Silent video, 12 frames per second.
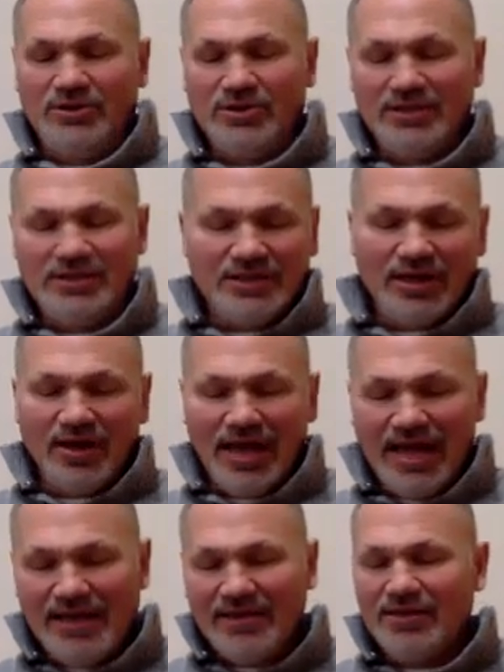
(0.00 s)
These are
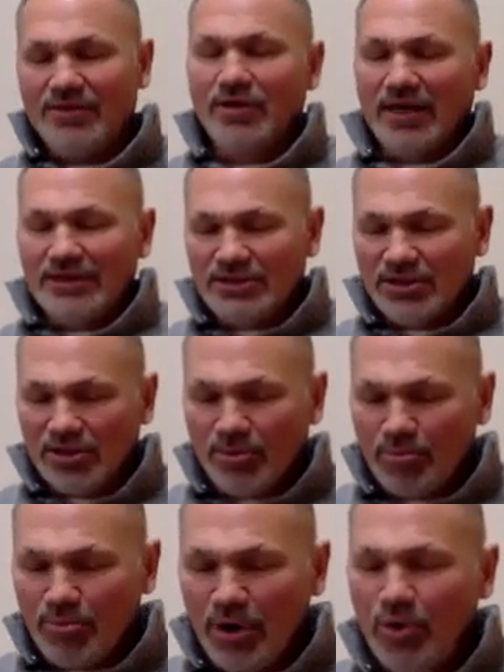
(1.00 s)
antichrists. They're
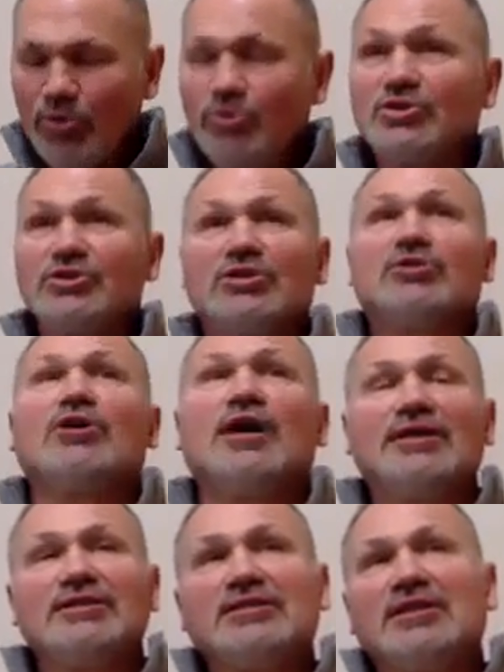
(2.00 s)
opposed to
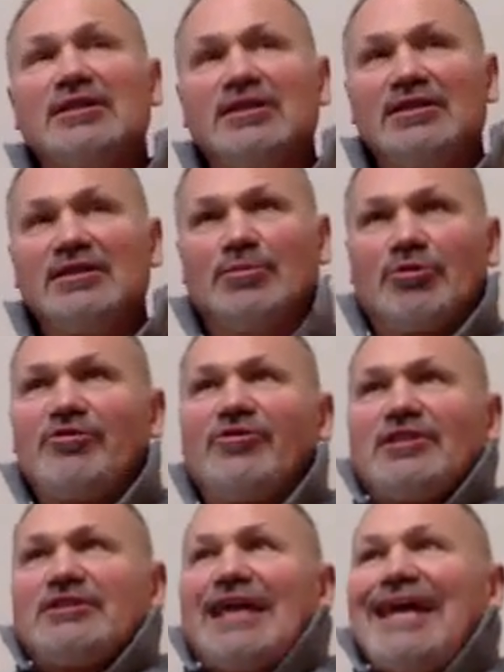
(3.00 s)
Christ. The
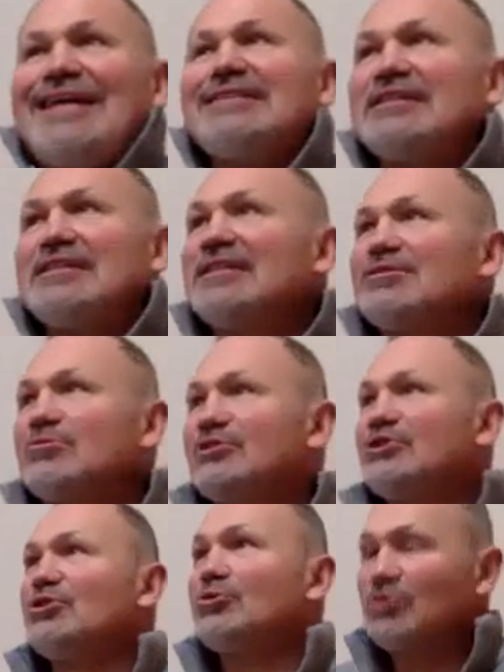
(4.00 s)
prefix anti, as
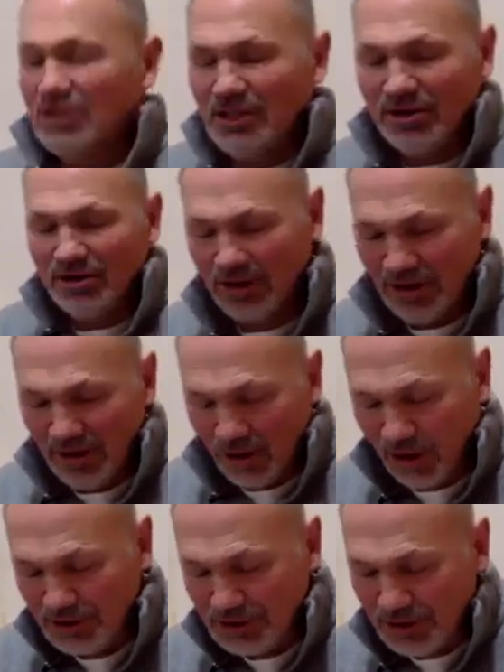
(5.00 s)
was used here,
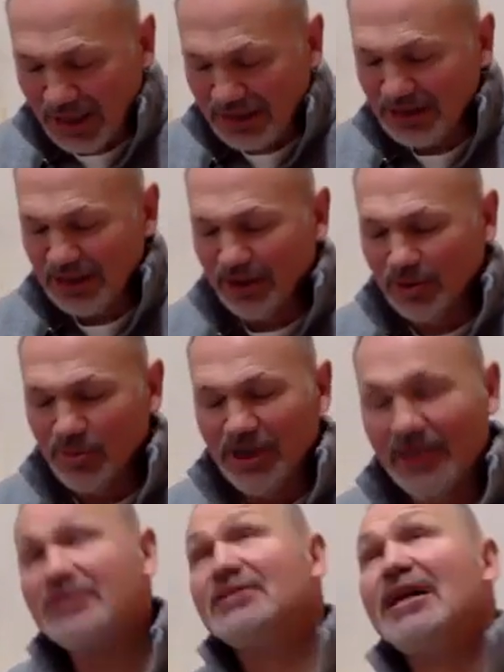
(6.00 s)
also has another
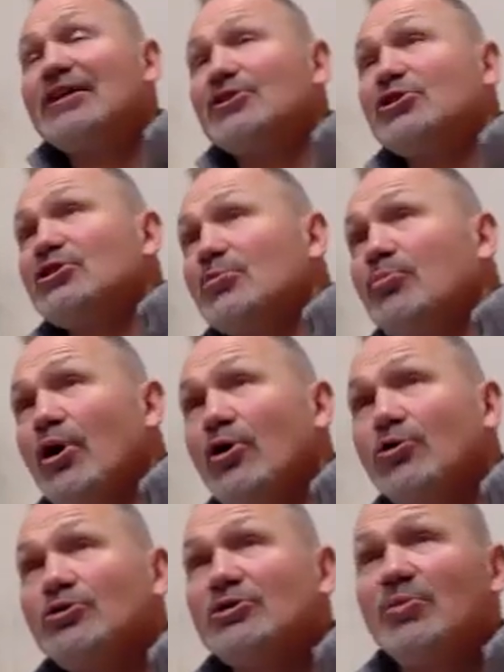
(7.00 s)
meaning. It's not just
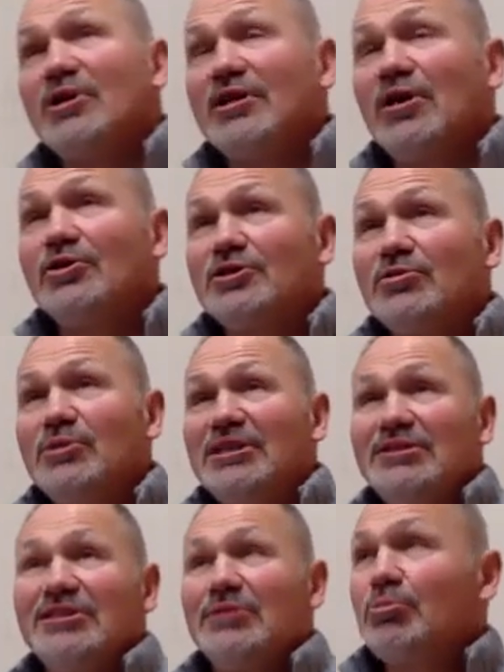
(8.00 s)
opposed, but it also
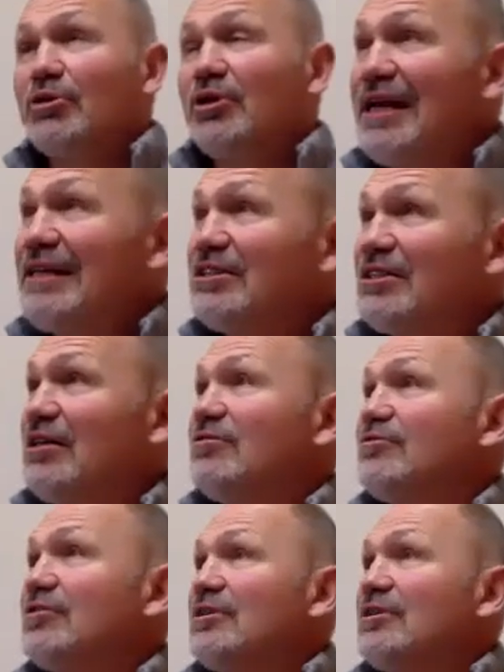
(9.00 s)
means in place of.